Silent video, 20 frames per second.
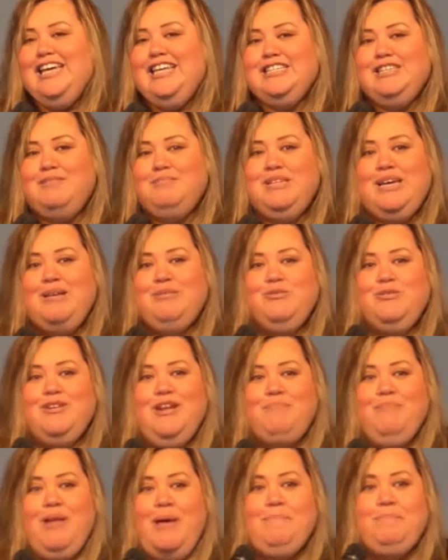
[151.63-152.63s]
Sometimes when
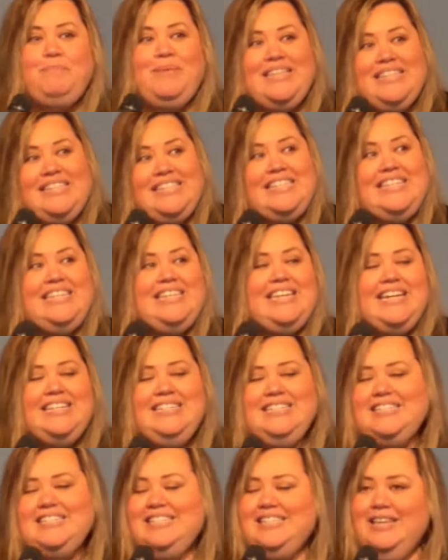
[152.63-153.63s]
I'm not busy, I
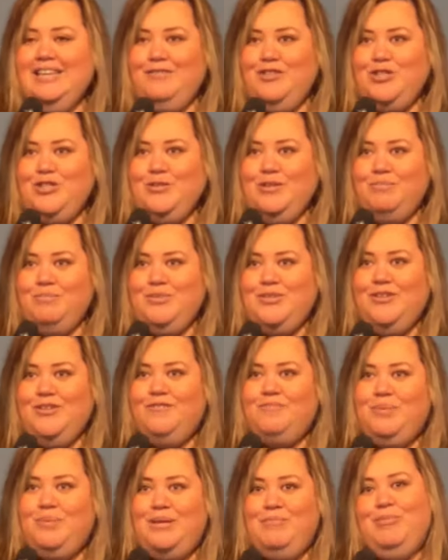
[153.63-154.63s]
just love to
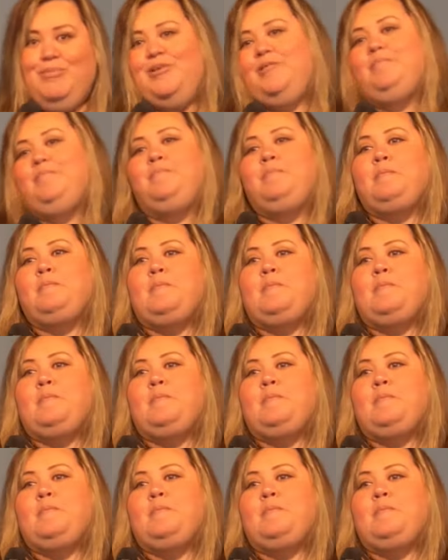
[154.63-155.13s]
observe people.